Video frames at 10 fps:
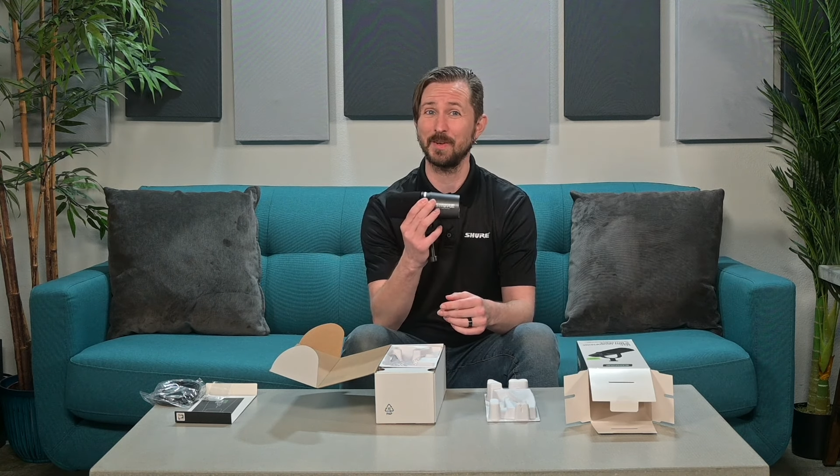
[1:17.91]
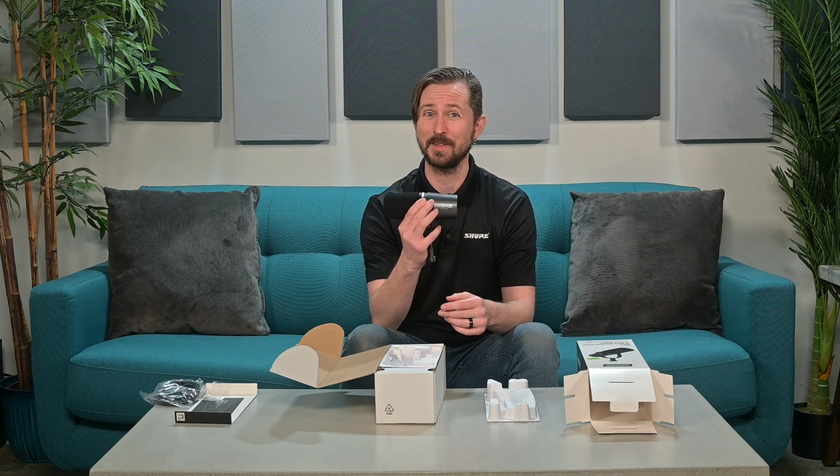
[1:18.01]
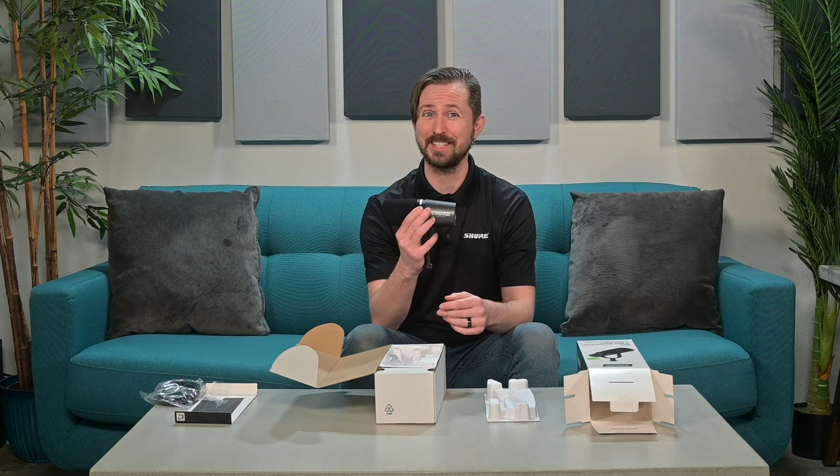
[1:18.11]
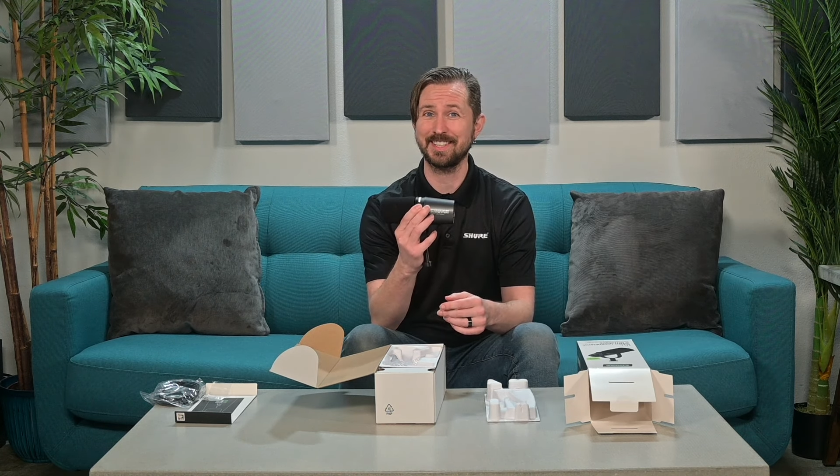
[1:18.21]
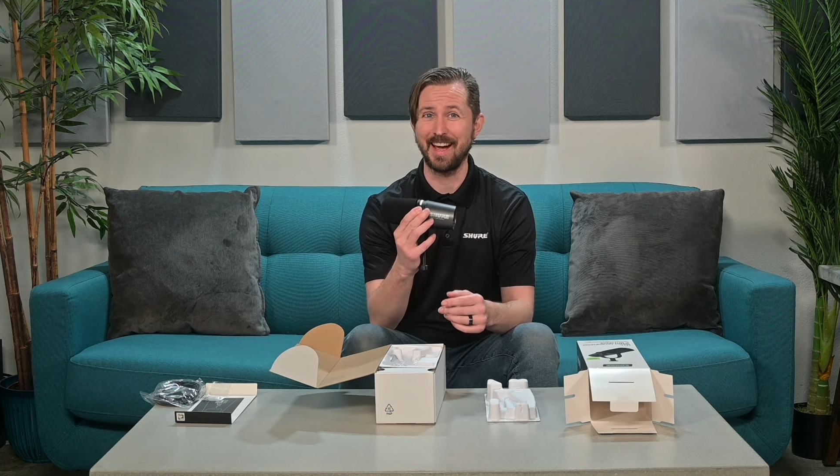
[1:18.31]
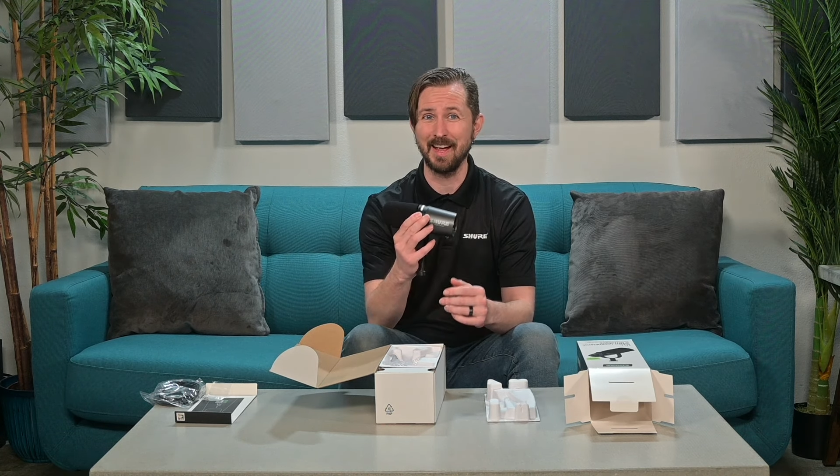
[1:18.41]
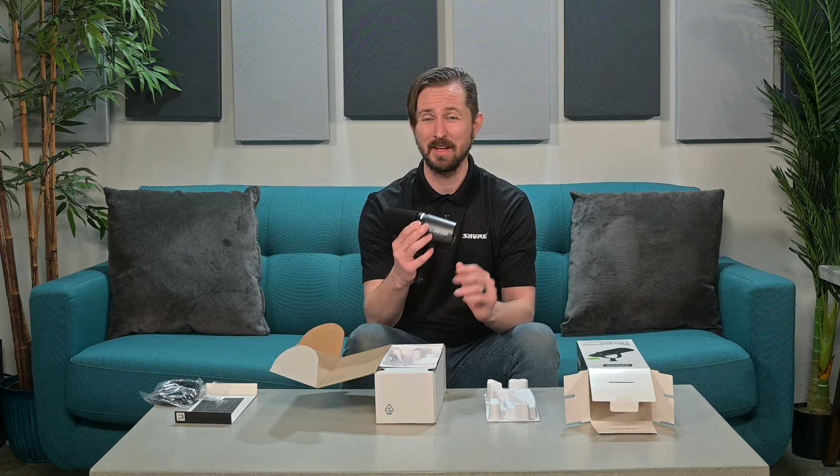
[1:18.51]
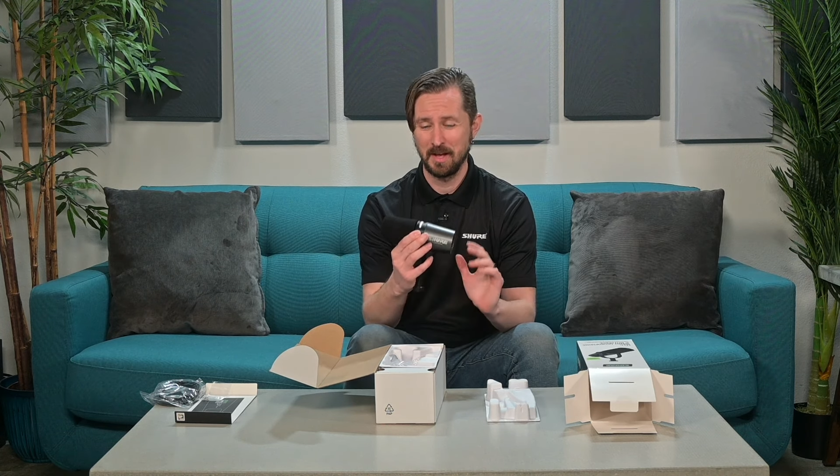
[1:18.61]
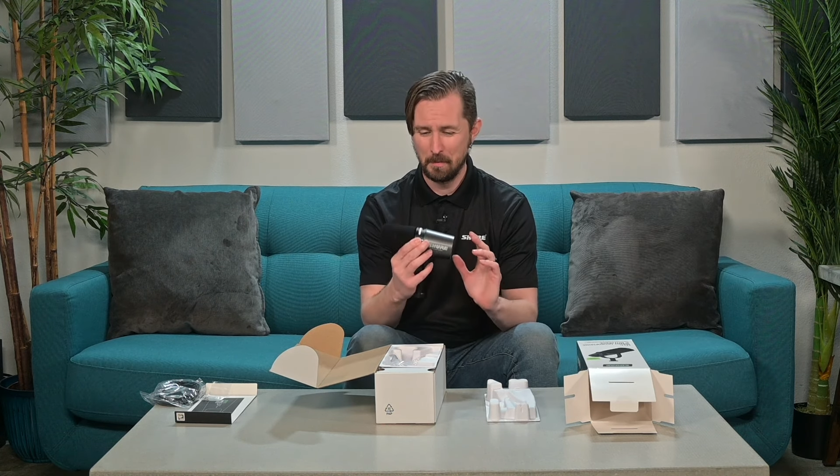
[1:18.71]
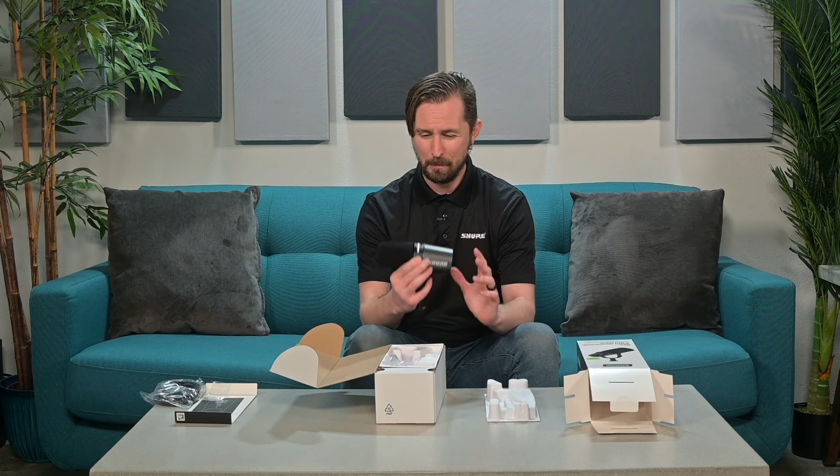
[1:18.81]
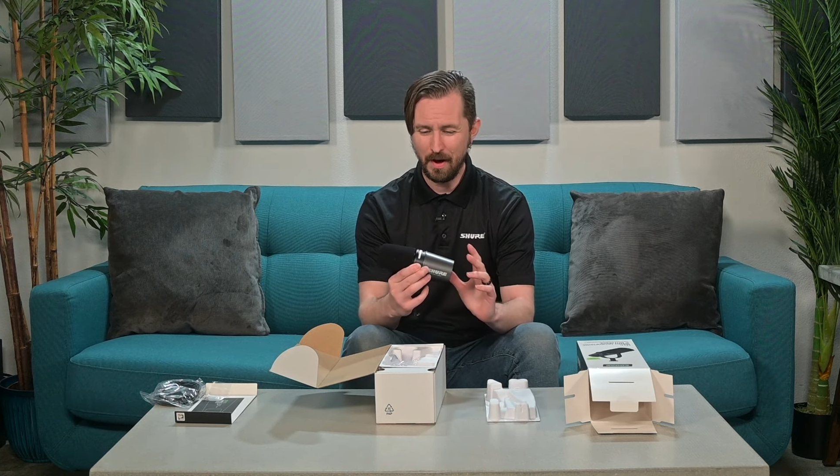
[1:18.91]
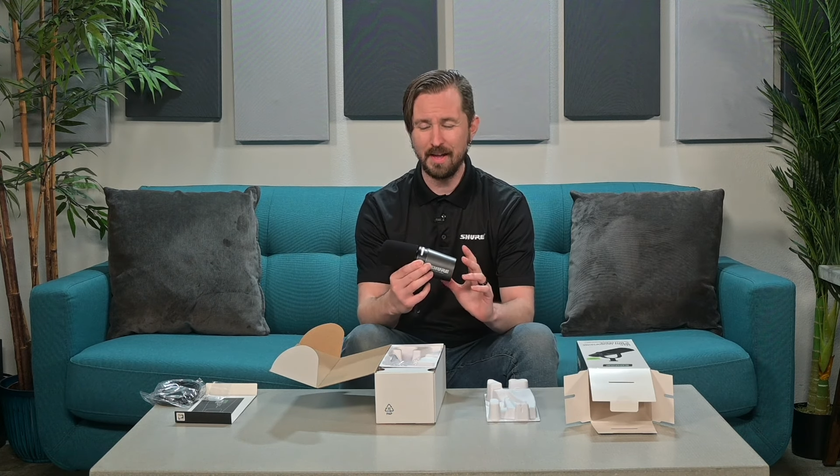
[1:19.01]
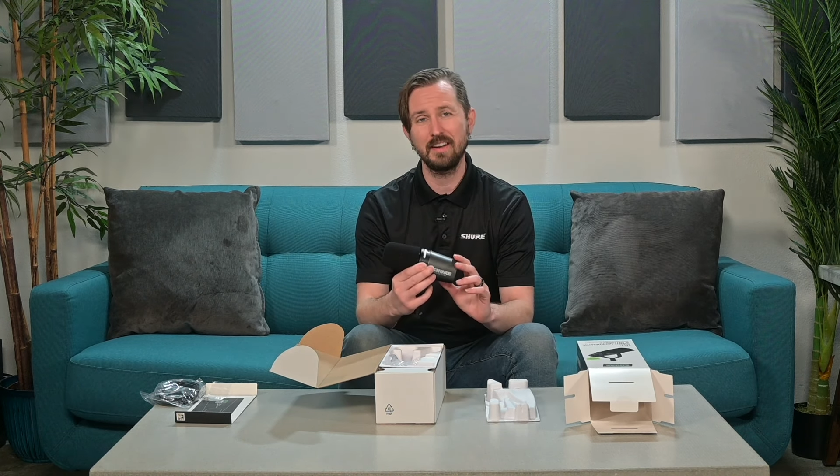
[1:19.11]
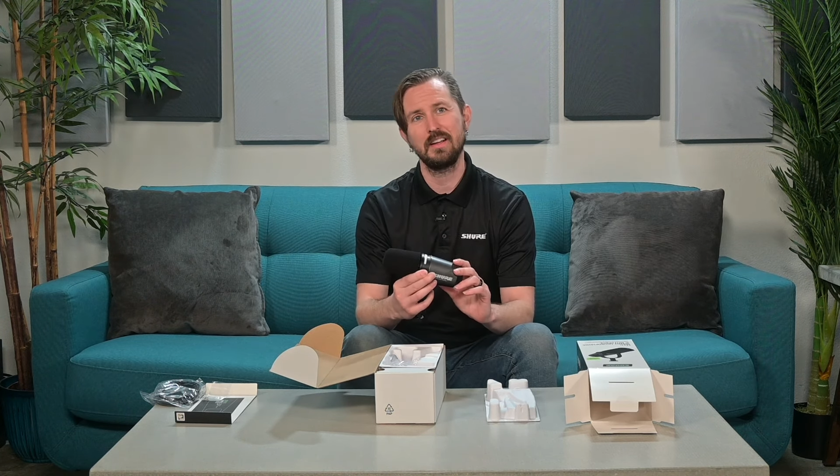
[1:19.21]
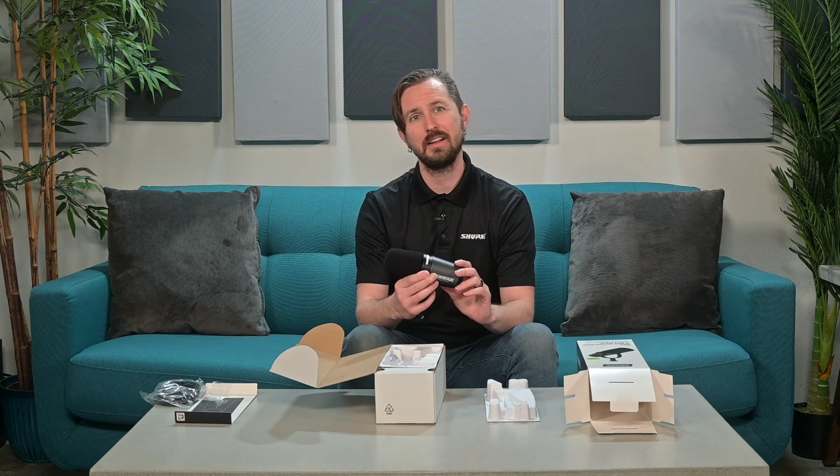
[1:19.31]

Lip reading: to this guy. But